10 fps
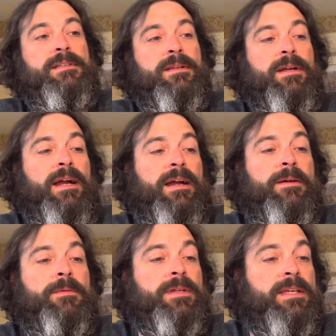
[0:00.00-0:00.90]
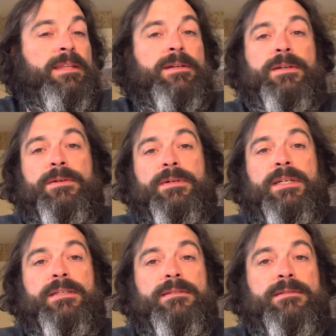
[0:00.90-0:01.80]
I will either do
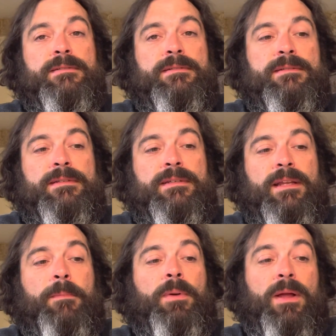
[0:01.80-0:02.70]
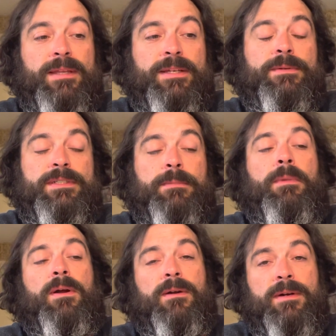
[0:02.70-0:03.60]
it. I'll probably do it
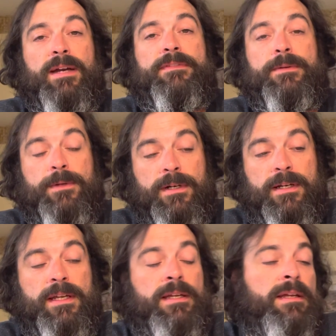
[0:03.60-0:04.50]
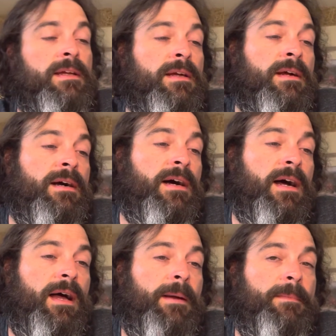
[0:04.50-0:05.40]
tomorrow after work,
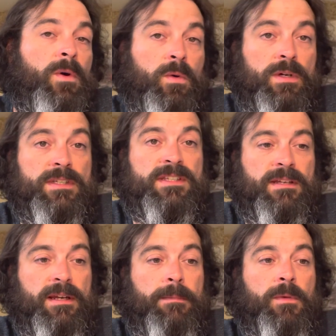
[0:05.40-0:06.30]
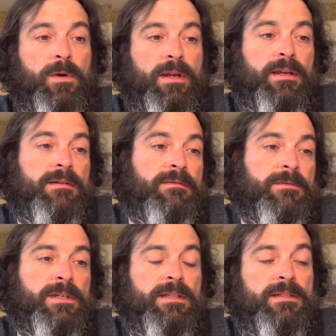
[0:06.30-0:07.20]
um, or Sunday morning,
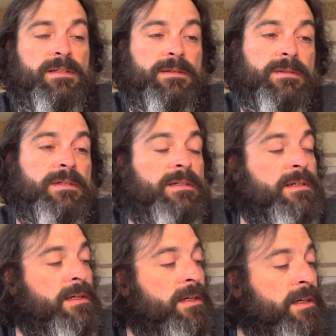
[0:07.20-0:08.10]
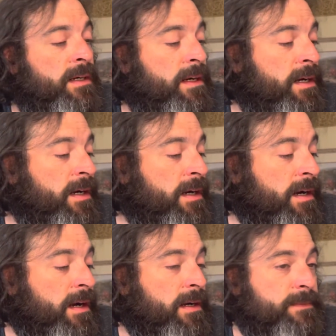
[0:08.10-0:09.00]
one of the two.
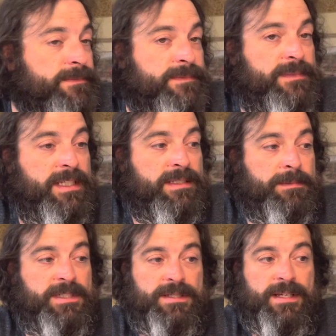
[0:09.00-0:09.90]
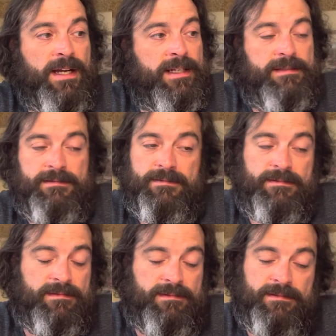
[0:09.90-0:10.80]
Because um, I'm just not.
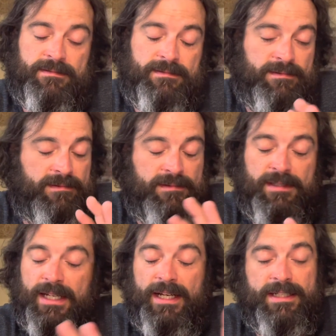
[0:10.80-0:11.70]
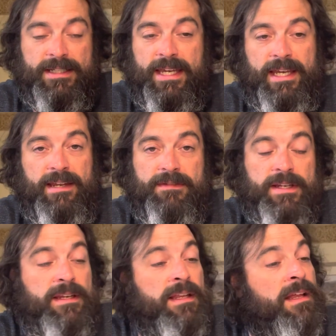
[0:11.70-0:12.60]
I just can't even.